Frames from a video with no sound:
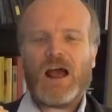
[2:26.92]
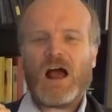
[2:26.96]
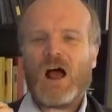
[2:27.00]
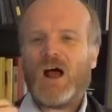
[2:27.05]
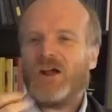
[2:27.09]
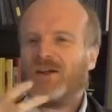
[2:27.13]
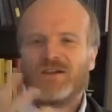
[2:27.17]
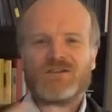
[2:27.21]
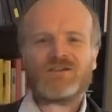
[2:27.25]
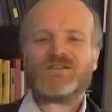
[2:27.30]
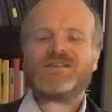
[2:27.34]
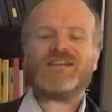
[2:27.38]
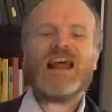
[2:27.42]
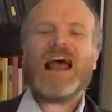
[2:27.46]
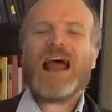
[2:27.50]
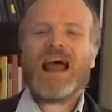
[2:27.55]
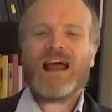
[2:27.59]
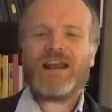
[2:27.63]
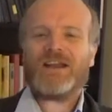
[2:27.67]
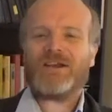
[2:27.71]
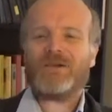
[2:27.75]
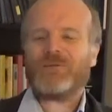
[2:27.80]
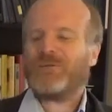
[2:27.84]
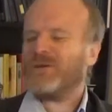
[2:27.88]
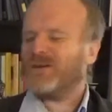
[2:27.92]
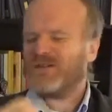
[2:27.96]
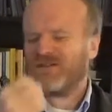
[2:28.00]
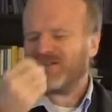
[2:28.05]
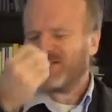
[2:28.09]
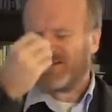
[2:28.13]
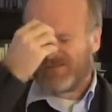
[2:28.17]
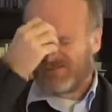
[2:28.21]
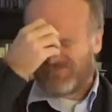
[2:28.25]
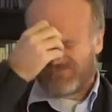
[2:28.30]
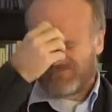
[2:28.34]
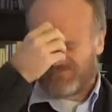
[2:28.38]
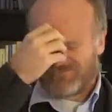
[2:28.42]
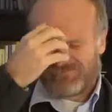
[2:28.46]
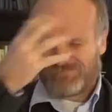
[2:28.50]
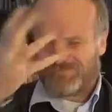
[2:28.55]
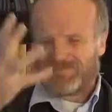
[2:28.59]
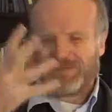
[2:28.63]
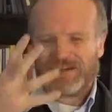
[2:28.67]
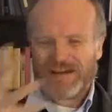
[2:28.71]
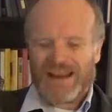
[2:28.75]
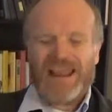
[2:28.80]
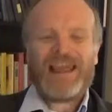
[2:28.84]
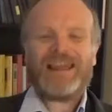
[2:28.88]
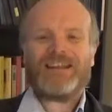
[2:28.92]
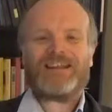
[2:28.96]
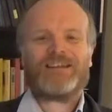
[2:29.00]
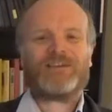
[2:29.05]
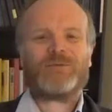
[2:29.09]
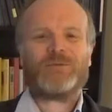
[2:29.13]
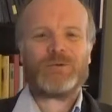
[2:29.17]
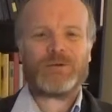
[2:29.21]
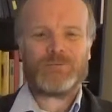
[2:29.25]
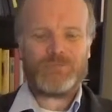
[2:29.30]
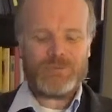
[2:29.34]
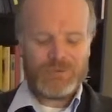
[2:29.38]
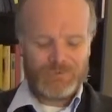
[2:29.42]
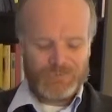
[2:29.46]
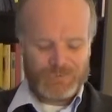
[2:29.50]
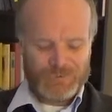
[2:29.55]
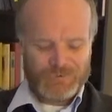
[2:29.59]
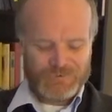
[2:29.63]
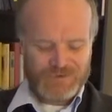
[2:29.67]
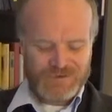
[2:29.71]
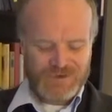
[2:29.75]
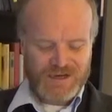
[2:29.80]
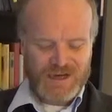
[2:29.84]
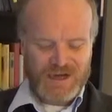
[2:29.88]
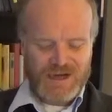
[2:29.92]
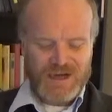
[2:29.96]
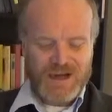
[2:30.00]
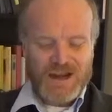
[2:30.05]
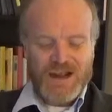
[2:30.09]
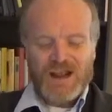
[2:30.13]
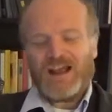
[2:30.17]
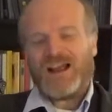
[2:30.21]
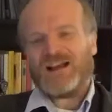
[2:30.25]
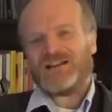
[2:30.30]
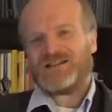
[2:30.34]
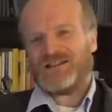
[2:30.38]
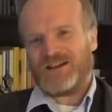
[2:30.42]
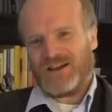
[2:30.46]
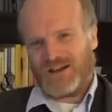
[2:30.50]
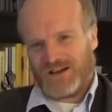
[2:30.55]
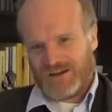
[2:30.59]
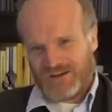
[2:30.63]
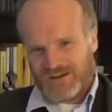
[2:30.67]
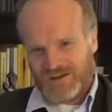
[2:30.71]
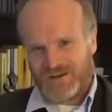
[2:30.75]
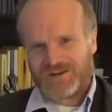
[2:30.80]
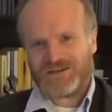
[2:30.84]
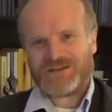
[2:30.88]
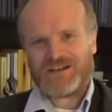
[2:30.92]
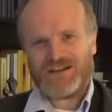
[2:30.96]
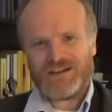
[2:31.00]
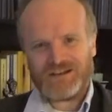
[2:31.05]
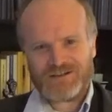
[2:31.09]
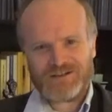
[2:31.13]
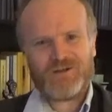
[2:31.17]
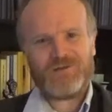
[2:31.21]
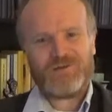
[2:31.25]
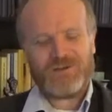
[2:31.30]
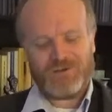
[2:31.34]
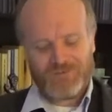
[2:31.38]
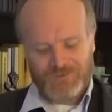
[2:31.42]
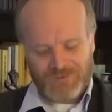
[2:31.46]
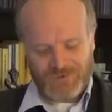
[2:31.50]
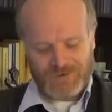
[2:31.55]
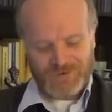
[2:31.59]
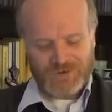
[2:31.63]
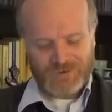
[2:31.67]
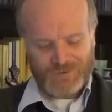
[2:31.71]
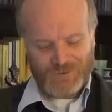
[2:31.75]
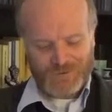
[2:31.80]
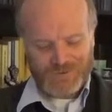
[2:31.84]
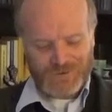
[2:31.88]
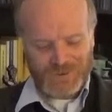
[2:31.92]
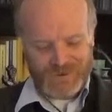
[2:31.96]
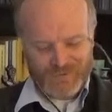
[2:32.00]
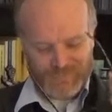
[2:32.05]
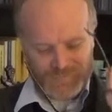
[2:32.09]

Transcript: understand, we just get what people say. Actually, Agnieszka has something funny to say